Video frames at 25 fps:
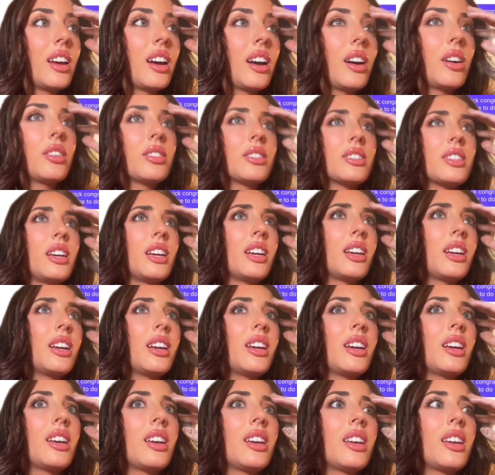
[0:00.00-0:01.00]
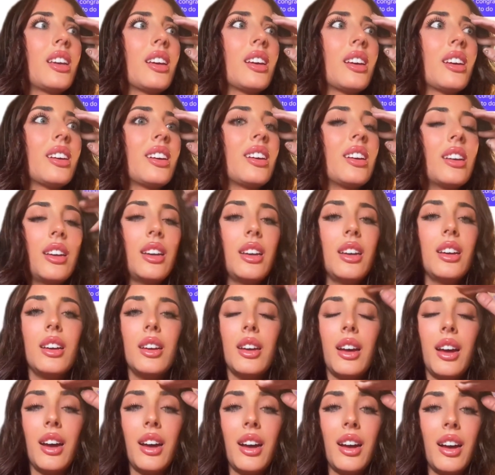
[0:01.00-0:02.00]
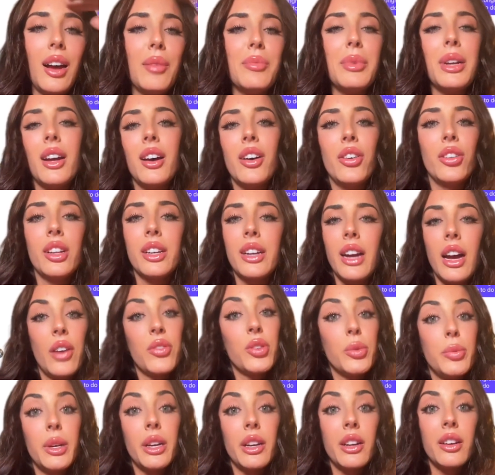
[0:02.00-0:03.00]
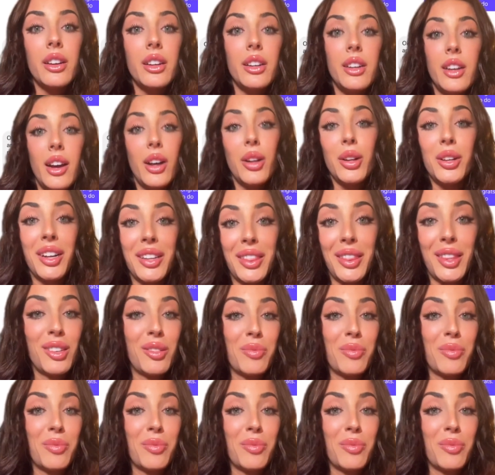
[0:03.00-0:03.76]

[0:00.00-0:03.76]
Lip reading: was like, I'm in hell. Like, I have to be in hell at this